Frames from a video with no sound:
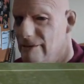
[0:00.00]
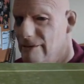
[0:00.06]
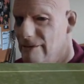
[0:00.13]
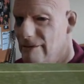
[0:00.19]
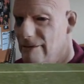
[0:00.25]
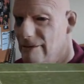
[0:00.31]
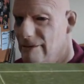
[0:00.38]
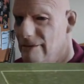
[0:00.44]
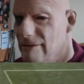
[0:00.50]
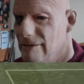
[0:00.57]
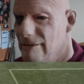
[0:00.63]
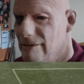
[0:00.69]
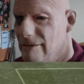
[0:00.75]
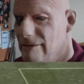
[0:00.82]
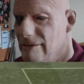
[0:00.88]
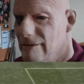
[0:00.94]

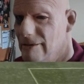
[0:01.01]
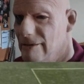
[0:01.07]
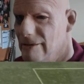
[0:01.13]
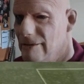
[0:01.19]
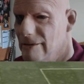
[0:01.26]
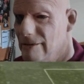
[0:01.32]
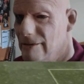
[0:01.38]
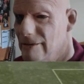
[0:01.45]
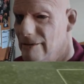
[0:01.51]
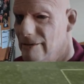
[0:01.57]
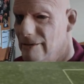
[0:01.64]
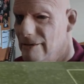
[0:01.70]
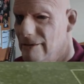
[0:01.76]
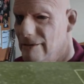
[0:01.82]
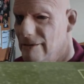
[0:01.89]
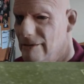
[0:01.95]
(silence)